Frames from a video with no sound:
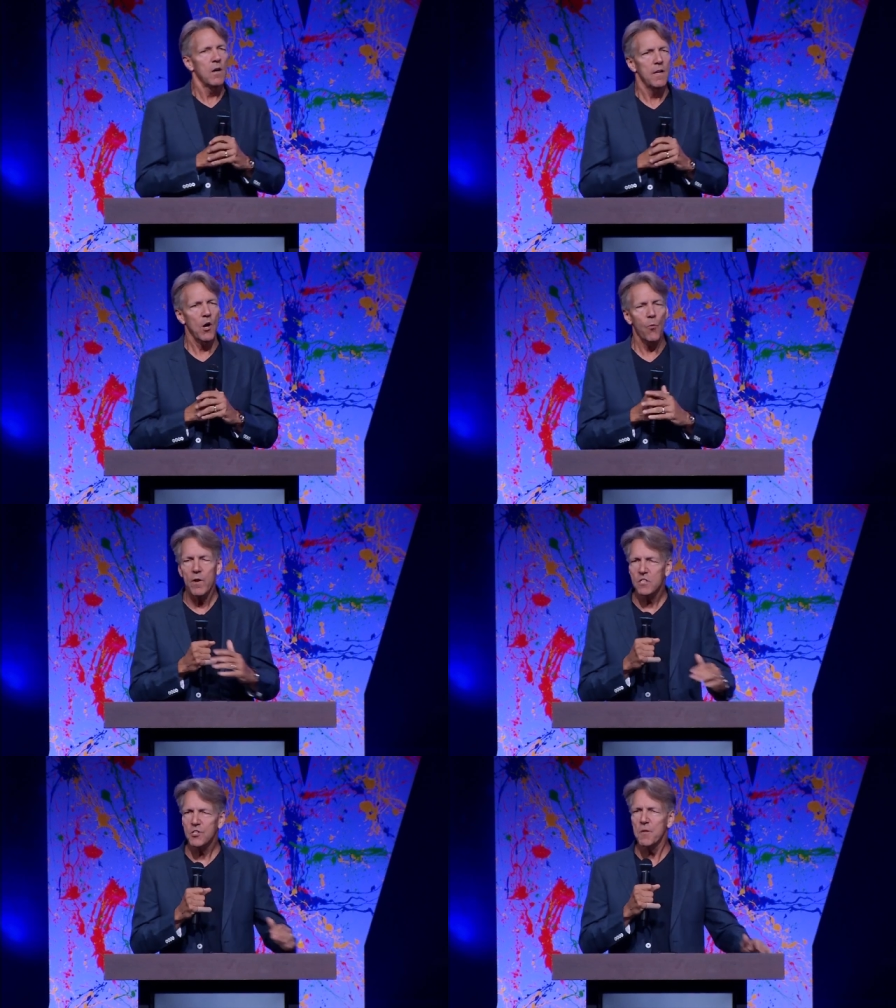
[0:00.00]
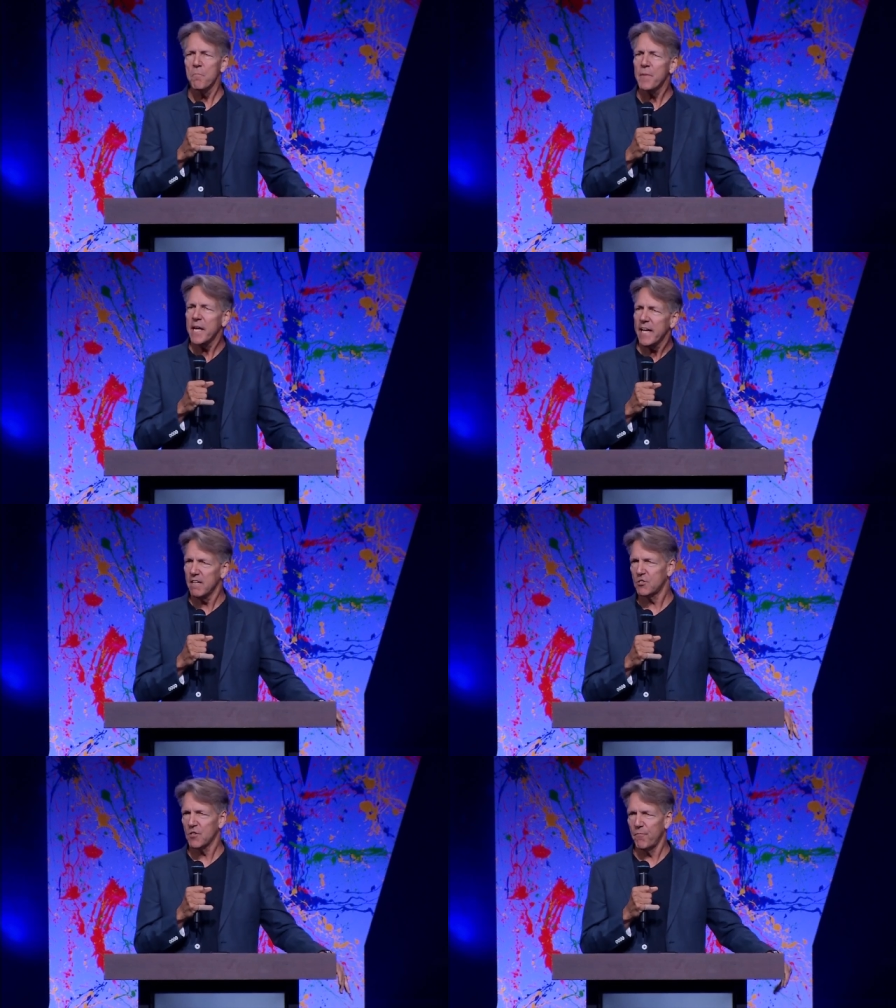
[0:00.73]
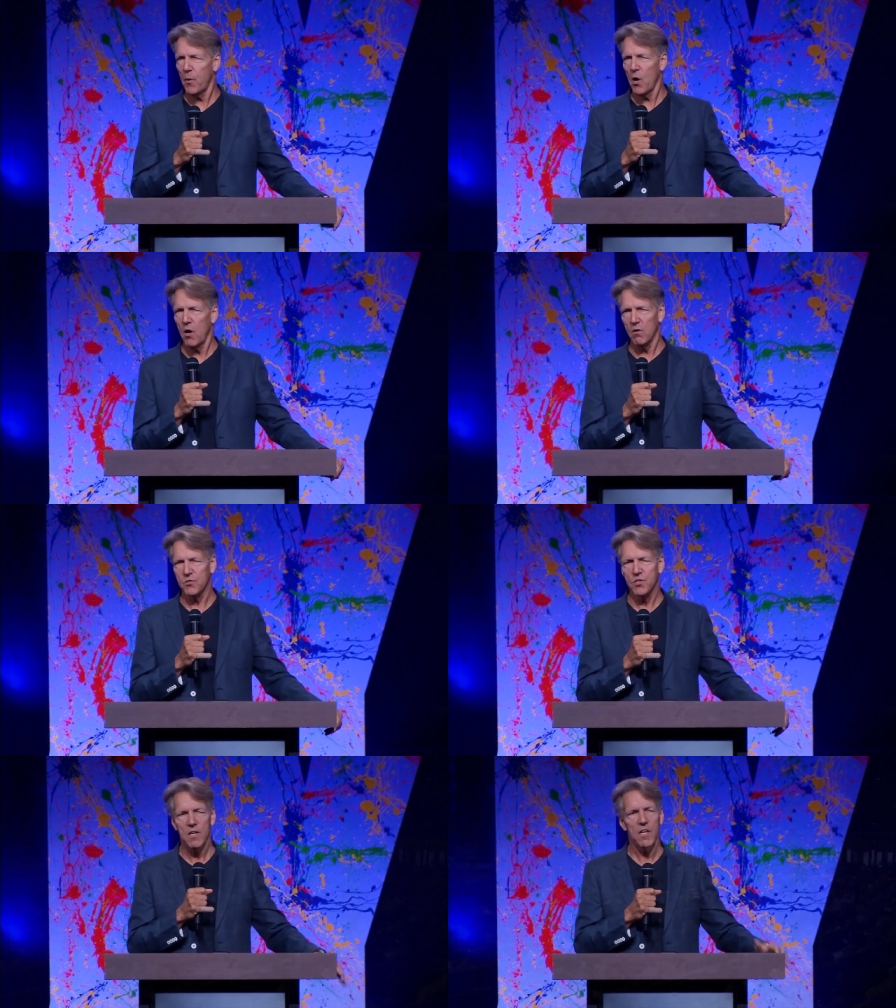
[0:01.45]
Now, what is the means of Paul's